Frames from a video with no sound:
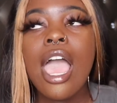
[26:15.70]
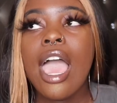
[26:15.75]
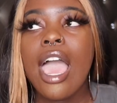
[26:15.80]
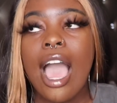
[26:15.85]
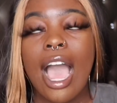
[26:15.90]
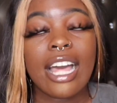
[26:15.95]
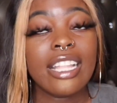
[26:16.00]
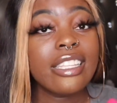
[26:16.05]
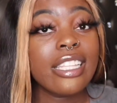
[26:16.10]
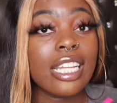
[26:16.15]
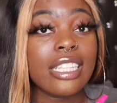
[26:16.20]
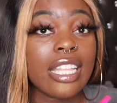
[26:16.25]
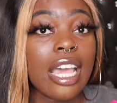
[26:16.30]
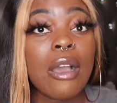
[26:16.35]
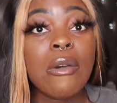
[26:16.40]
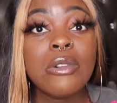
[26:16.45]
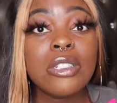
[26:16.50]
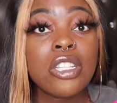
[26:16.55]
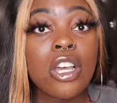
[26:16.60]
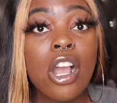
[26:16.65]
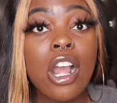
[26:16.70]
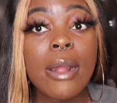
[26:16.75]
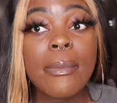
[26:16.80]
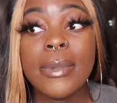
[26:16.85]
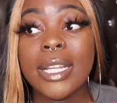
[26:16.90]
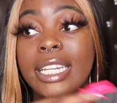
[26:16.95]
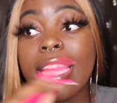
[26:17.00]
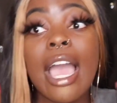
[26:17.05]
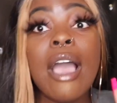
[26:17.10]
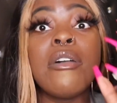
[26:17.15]
i thought that was hard
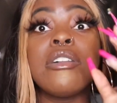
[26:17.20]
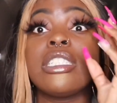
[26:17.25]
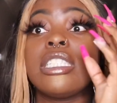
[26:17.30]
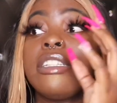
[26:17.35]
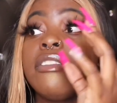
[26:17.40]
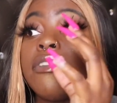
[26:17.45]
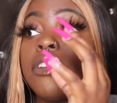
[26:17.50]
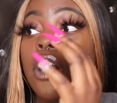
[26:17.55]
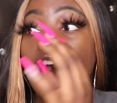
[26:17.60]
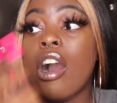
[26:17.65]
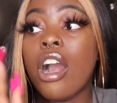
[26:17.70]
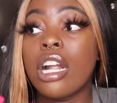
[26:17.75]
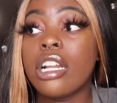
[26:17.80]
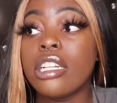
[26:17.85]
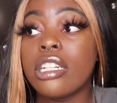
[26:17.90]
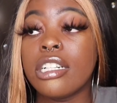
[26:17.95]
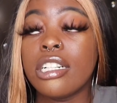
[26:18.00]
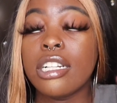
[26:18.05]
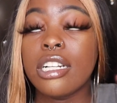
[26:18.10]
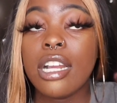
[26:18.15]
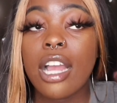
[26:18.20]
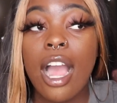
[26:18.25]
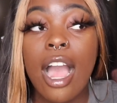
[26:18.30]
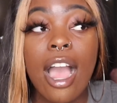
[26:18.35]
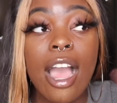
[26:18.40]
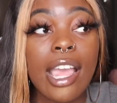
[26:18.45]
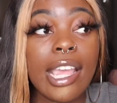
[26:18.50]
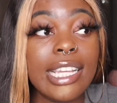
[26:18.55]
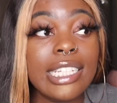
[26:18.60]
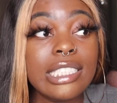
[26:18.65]
but now it's even harder
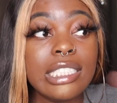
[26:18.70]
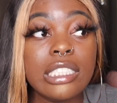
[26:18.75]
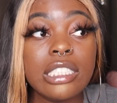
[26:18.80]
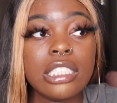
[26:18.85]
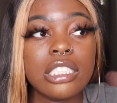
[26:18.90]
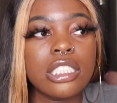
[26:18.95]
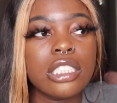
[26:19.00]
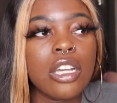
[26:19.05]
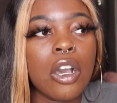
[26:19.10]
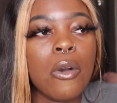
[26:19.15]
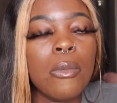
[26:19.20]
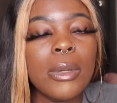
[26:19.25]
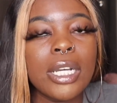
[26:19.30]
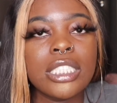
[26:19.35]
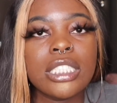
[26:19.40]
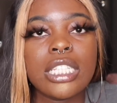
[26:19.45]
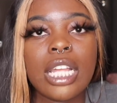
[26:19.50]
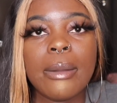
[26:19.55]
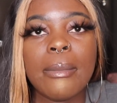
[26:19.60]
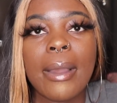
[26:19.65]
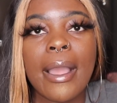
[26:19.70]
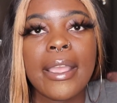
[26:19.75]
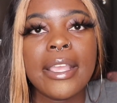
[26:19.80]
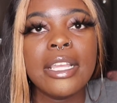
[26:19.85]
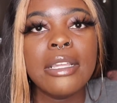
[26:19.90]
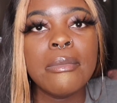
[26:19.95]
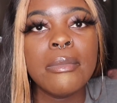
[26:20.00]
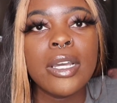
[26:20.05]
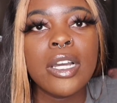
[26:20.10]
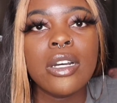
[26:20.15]
I, it's just so much like my
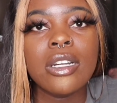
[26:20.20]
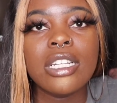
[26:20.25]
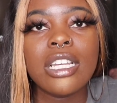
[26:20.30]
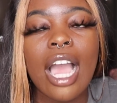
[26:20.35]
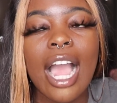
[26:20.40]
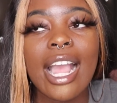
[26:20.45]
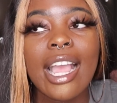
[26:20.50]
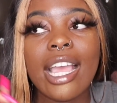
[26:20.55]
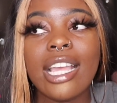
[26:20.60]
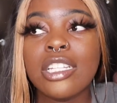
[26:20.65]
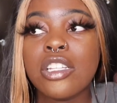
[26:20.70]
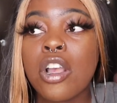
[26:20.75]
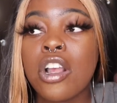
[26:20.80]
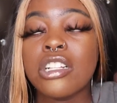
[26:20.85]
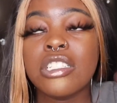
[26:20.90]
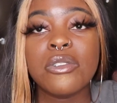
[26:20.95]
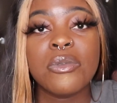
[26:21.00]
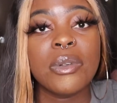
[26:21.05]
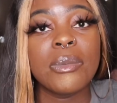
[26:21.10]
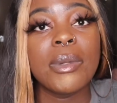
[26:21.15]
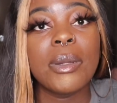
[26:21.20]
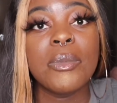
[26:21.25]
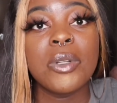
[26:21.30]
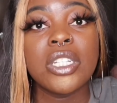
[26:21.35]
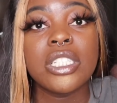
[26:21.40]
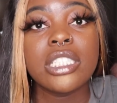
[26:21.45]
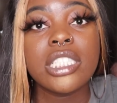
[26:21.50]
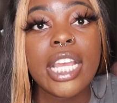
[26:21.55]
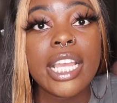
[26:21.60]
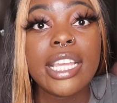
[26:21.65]
email I, it's hard to remember
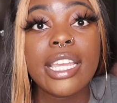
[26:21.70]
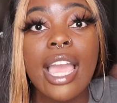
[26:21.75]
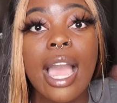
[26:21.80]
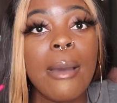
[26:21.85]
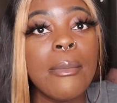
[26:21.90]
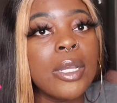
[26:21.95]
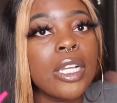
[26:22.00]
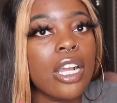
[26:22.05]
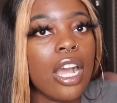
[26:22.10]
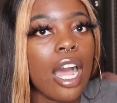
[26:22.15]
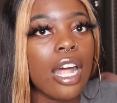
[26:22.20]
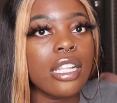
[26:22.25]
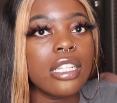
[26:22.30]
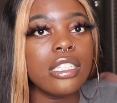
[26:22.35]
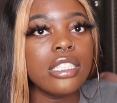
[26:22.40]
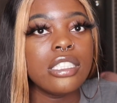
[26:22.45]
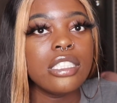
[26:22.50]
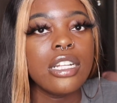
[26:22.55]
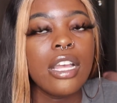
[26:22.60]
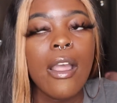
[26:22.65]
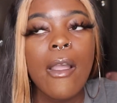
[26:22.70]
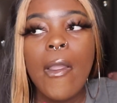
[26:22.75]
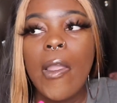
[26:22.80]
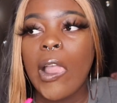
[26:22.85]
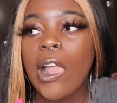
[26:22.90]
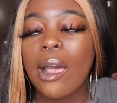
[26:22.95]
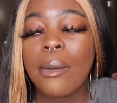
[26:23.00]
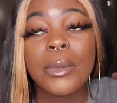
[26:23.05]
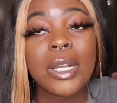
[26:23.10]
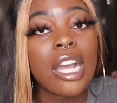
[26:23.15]
to check it i'm in college
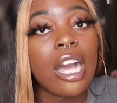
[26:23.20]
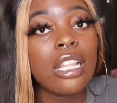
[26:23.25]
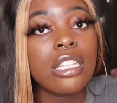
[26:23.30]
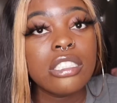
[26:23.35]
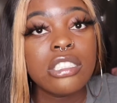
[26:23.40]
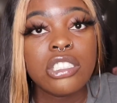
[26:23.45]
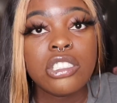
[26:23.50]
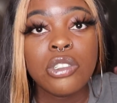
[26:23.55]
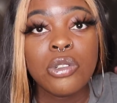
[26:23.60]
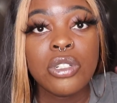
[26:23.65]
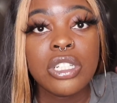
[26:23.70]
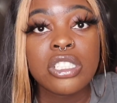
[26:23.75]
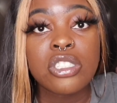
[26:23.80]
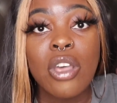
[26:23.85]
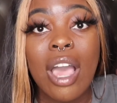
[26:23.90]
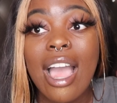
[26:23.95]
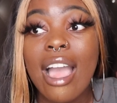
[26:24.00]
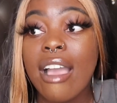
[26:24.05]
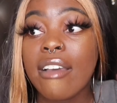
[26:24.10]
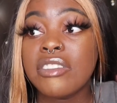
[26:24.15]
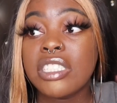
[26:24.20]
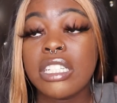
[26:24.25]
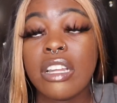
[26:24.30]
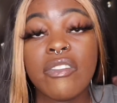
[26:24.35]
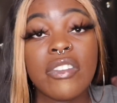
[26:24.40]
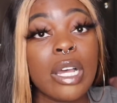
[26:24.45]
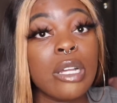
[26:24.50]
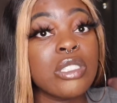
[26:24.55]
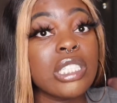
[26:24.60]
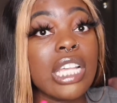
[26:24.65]
i'm a college student so i have
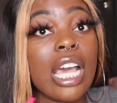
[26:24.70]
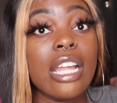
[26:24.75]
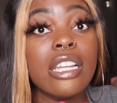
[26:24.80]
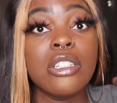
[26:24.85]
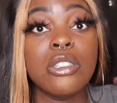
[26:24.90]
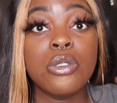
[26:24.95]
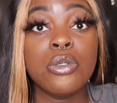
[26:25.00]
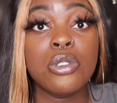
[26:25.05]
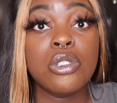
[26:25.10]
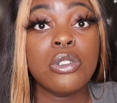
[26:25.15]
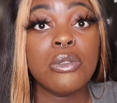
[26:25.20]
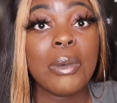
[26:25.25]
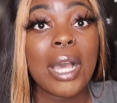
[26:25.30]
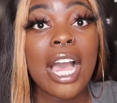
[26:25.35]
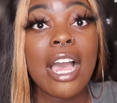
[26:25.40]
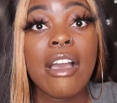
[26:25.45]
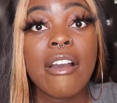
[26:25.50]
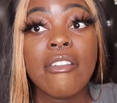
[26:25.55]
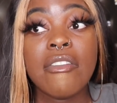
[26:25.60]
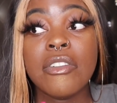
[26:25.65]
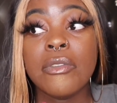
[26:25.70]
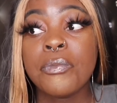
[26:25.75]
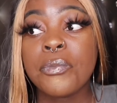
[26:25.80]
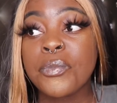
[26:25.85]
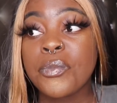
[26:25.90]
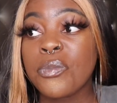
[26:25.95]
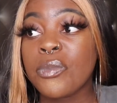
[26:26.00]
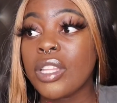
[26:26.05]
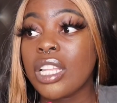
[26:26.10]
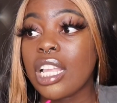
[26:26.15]
stuff outside of youtube i have
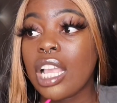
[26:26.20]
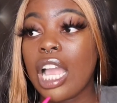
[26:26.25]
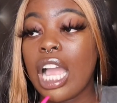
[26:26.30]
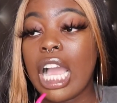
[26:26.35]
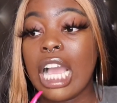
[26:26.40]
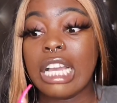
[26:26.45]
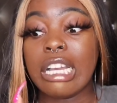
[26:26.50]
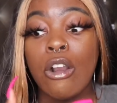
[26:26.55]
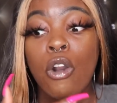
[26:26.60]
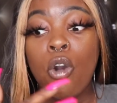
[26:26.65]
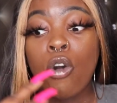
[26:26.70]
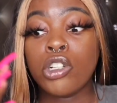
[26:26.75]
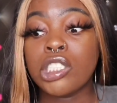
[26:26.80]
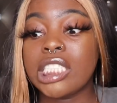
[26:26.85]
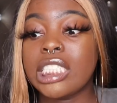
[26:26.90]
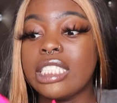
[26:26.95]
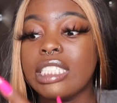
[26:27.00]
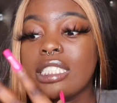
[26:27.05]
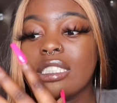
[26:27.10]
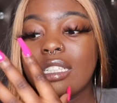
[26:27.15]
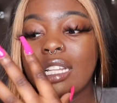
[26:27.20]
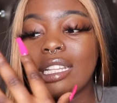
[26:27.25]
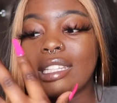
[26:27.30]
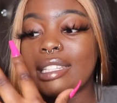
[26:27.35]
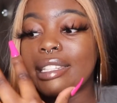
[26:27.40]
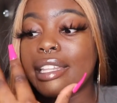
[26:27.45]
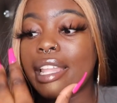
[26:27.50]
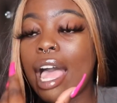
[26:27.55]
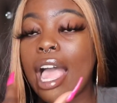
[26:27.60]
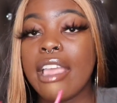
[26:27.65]
a whole
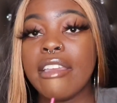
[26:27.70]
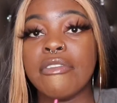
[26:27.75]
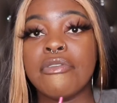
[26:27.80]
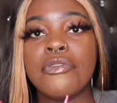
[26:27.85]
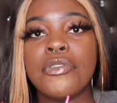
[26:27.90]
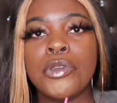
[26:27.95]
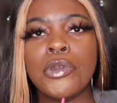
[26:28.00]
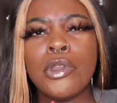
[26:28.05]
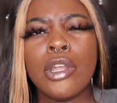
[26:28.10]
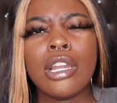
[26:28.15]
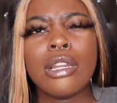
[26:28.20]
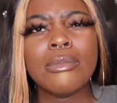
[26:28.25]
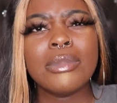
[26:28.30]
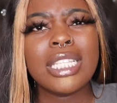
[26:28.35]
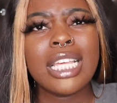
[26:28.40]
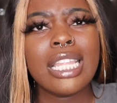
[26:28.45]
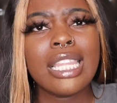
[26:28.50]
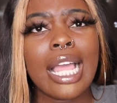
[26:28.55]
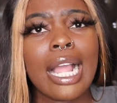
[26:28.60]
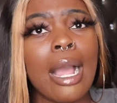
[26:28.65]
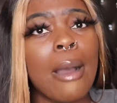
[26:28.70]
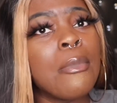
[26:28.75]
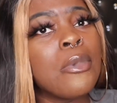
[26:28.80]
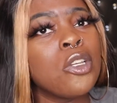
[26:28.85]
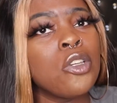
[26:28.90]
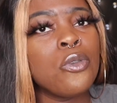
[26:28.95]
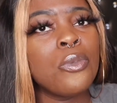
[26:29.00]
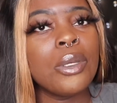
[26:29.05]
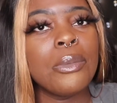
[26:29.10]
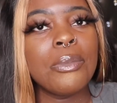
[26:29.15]
life you know what i'm saying like i'm a
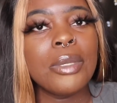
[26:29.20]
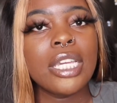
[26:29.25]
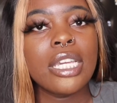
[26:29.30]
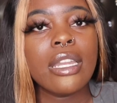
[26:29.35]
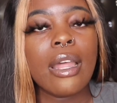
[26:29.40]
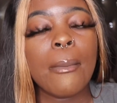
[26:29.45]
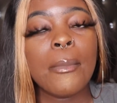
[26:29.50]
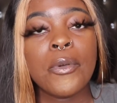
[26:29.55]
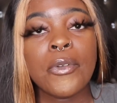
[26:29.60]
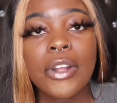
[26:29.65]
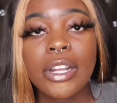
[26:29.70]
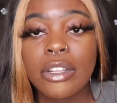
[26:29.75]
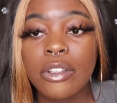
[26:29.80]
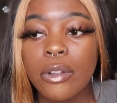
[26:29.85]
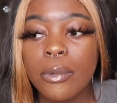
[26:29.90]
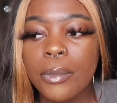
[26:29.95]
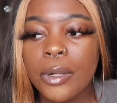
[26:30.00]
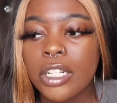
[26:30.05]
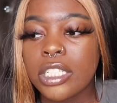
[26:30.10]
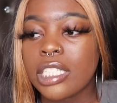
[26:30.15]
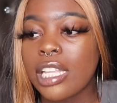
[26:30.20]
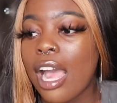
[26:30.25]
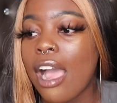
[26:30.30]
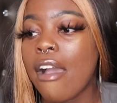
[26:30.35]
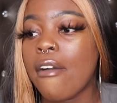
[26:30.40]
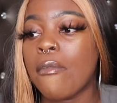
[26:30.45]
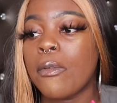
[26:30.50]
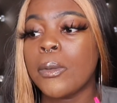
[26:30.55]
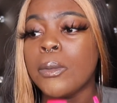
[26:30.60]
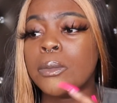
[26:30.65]
human being i'm a regular person i have